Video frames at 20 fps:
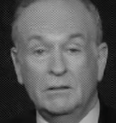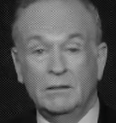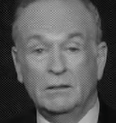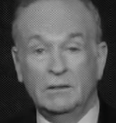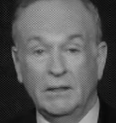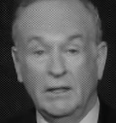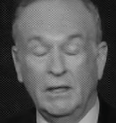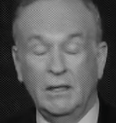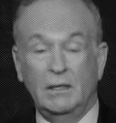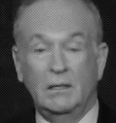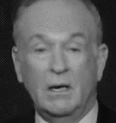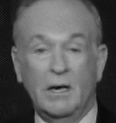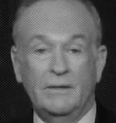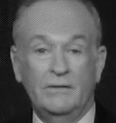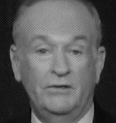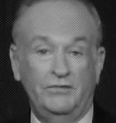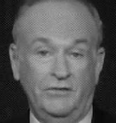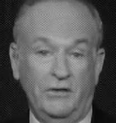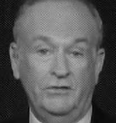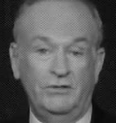to lead
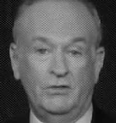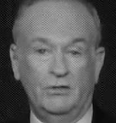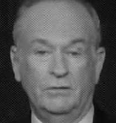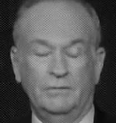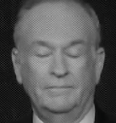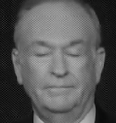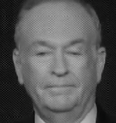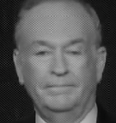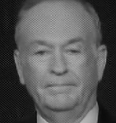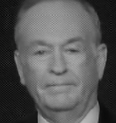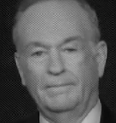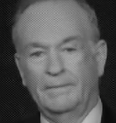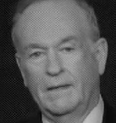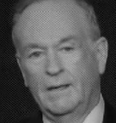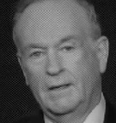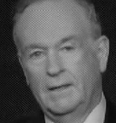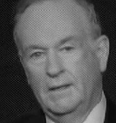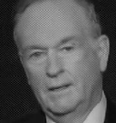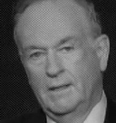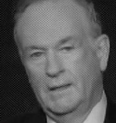on this issue.
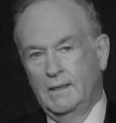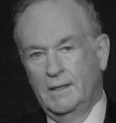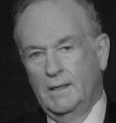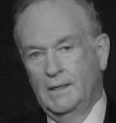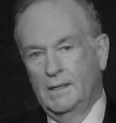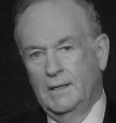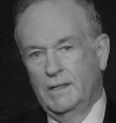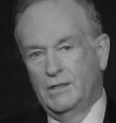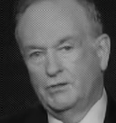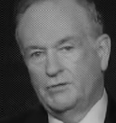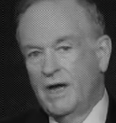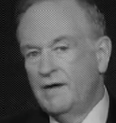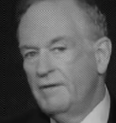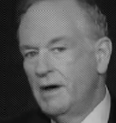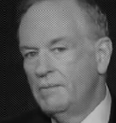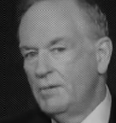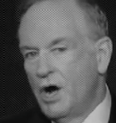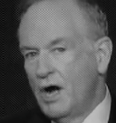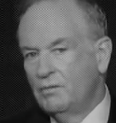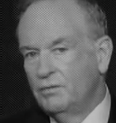
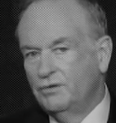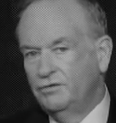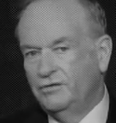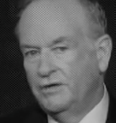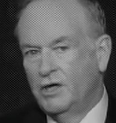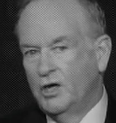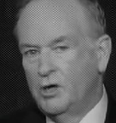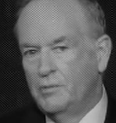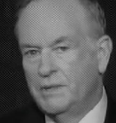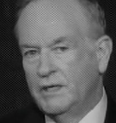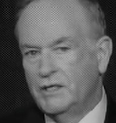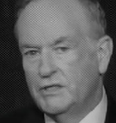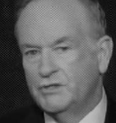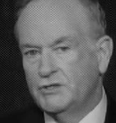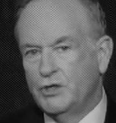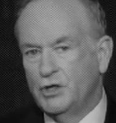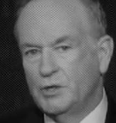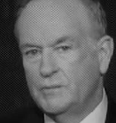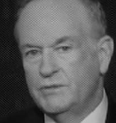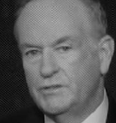Trayvon Martin was killed
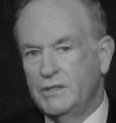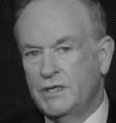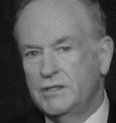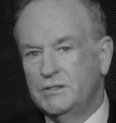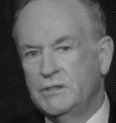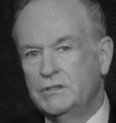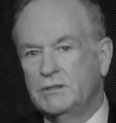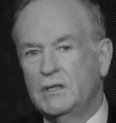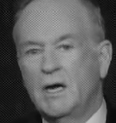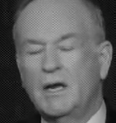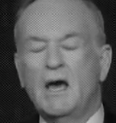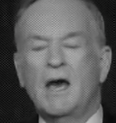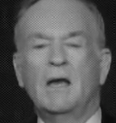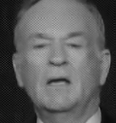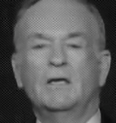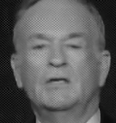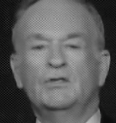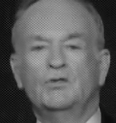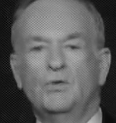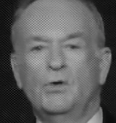because circumstances got
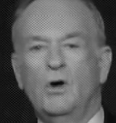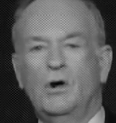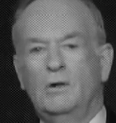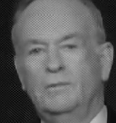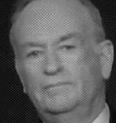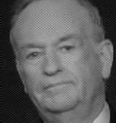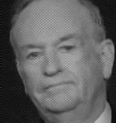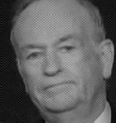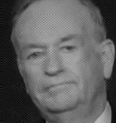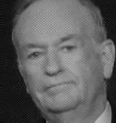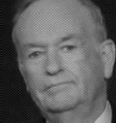out of control.